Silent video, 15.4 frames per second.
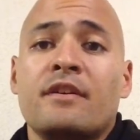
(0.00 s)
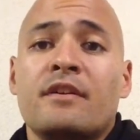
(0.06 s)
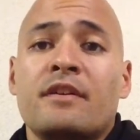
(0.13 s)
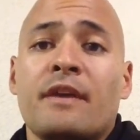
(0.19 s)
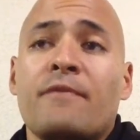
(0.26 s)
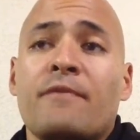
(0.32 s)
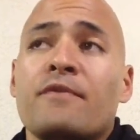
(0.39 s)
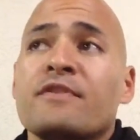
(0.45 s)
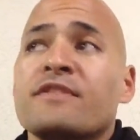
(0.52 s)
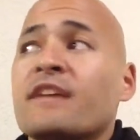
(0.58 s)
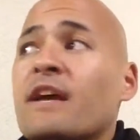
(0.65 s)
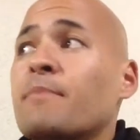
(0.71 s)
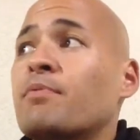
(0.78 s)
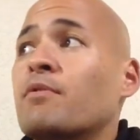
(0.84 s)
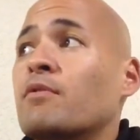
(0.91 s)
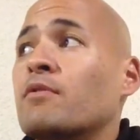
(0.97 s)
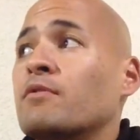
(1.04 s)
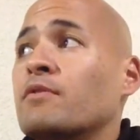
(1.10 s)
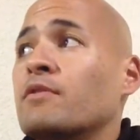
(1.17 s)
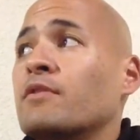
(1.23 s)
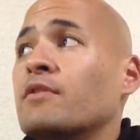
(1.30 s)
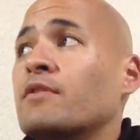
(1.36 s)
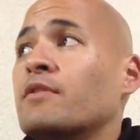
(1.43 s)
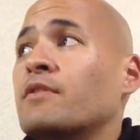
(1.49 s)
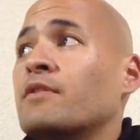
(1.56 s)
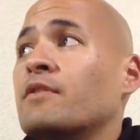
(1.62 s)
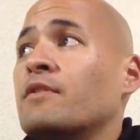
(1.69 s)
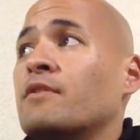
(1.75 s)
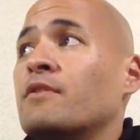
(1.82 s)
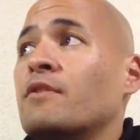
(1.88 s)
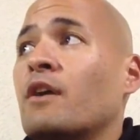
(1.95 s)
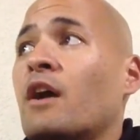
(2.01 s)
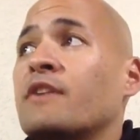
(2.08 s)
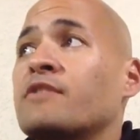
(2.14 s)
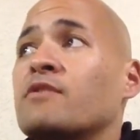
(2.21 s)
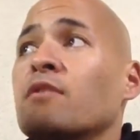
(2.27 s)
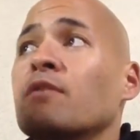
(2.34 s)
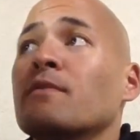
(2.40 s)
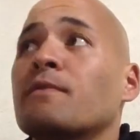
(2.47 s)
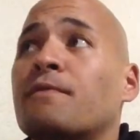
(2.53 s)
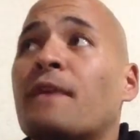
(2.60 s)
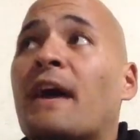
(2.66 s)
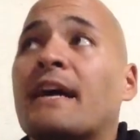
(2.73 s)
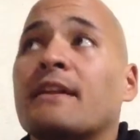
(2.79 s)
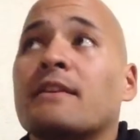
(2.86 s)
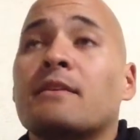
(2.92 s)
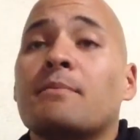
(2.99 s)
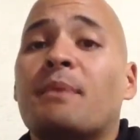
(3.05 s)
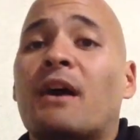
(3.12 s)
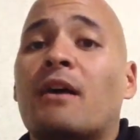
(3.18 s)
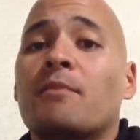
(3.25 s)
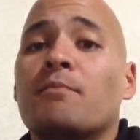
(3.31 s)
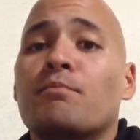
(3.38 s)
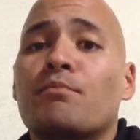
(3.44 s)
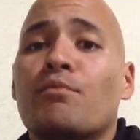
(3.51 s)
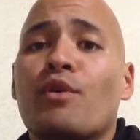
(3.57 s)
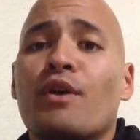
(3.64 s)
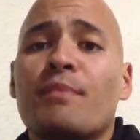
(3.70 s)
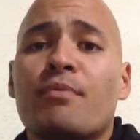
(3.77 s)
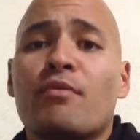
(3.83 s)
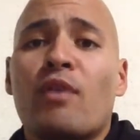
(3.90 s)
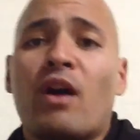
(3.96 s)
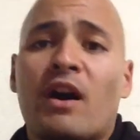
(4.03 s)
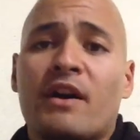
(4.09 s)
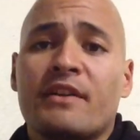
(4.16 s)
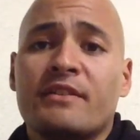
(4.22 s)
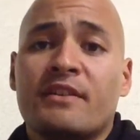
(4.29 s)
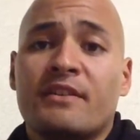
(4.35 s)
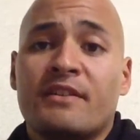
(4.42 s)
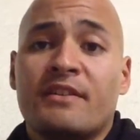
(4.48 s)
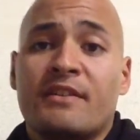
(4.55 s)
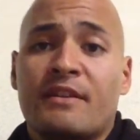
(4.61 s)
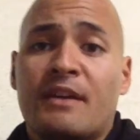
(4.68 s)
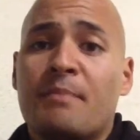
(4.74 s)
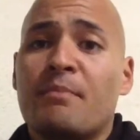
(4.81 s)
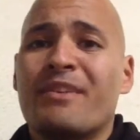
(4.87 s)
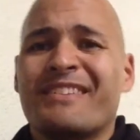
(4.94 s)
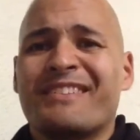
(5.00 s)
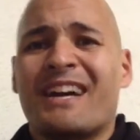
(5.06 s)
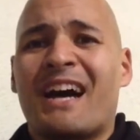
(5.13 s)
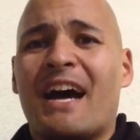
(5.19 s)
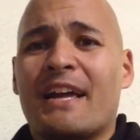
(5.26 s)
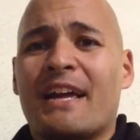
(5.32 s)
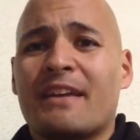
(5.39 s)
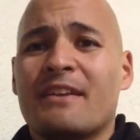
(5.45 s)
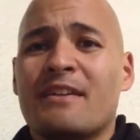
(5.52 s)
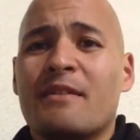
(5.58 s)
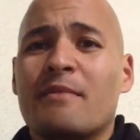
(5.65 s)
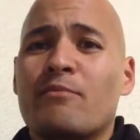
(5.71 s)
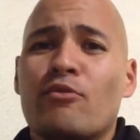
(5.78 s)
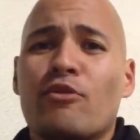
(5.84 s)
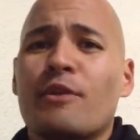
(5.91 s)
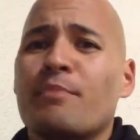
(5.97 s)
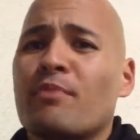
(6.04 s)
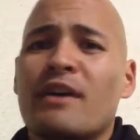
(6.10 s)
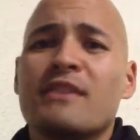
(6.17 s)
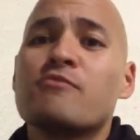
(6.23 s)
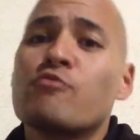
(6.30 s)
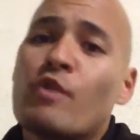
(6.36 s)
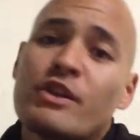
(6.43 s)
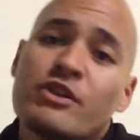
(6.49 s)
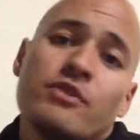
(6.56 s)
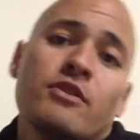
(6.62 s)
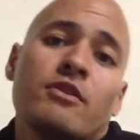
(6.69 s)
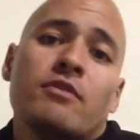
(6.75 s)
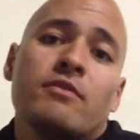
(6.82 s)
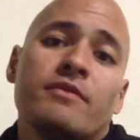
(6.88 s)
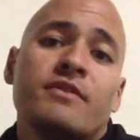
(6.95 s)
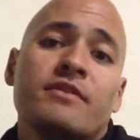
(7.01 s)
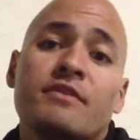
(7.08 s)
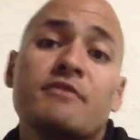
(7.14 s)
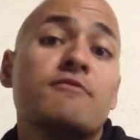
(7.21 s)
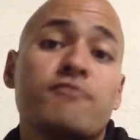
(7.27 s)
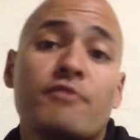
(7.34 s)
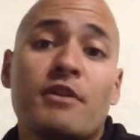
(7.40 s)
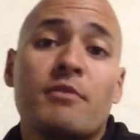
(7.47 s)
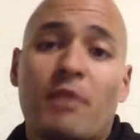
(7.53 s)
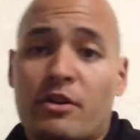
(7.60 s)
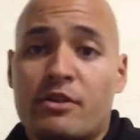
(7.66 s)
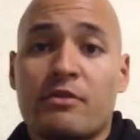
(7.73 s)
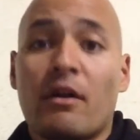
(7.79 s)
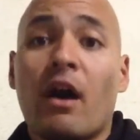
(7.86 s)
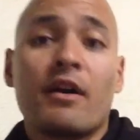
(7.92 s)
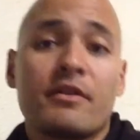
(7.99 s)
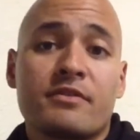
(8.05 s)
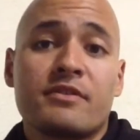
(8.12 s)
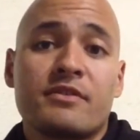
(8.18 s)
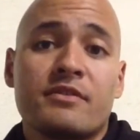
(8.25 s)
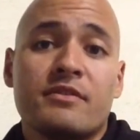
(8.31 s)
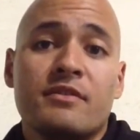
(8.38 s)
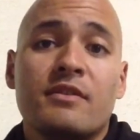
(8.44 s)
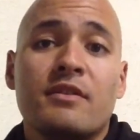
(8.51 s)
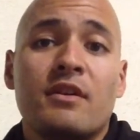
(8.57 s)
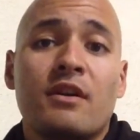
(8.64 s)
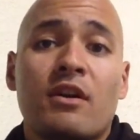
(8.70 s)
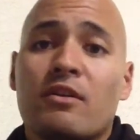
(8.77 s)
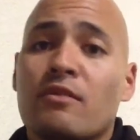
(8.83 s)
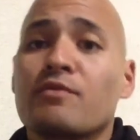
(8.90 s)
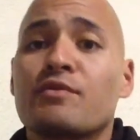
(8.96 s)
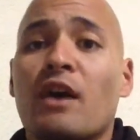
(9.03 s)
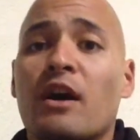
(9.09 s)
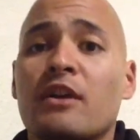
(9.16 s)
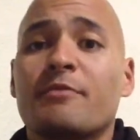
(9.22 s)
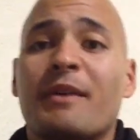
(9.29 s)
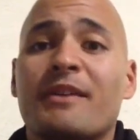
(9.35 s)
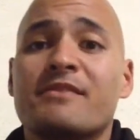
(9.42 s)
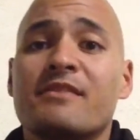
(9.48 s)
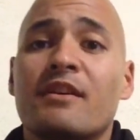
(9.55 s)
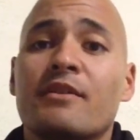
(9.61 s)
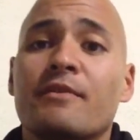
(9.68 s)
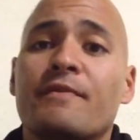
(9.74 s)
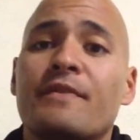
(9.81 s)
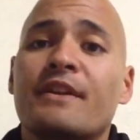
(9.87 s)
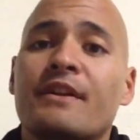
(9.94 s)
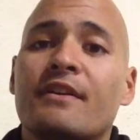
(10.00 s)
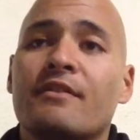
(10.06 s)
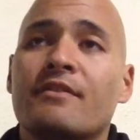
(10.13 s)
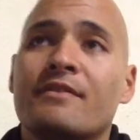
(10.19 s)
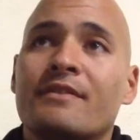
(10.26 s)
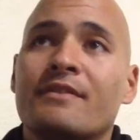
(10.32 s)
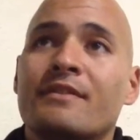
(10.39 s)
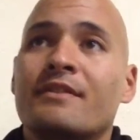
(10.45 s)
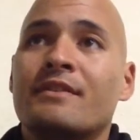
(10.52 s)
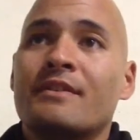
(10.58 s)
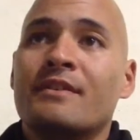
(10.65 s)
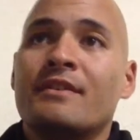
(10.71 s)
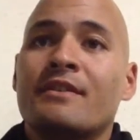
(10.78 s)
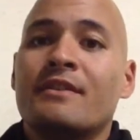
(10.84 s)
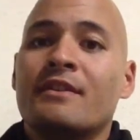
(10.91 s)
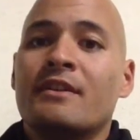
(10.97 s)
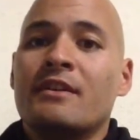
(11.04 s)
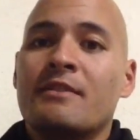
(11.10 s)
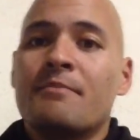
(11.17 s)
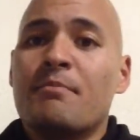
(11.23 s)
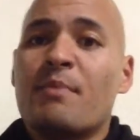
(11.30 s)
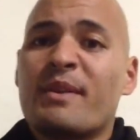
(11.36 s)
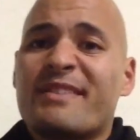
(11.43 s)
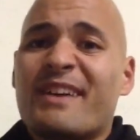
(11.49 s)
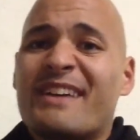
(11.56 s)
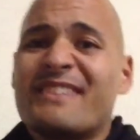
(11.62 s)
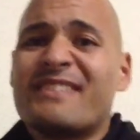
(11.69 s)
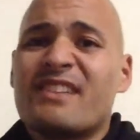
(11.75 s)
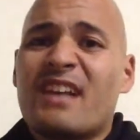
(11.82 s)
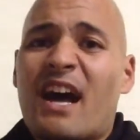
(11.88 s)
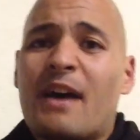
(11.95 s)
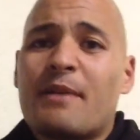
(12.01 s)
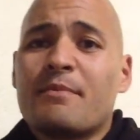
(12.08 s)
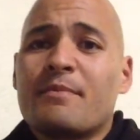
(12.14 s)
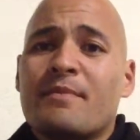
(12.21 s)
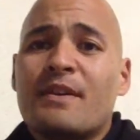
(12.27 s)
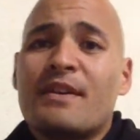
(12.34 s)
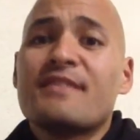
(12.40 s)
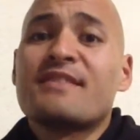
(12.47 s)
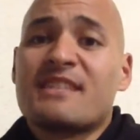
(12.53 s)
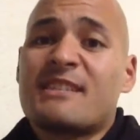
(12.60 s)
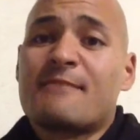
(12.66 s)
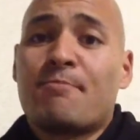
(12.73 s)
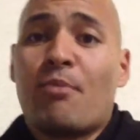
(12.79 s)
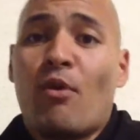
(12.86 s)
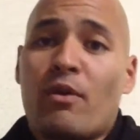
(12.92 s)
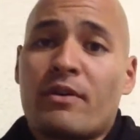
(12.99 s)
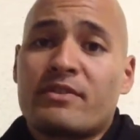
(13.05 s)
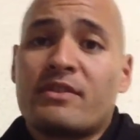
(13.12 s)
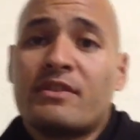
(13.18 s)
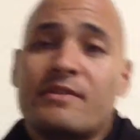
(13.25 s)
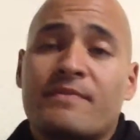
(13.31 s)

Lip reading: Like, for example, you guys know the fact about Muay Brawang and Muay Thai. Muay Brawang's original. It's real martial arts. I'll go talk about the other video. Muay Thai is not. It's a sport.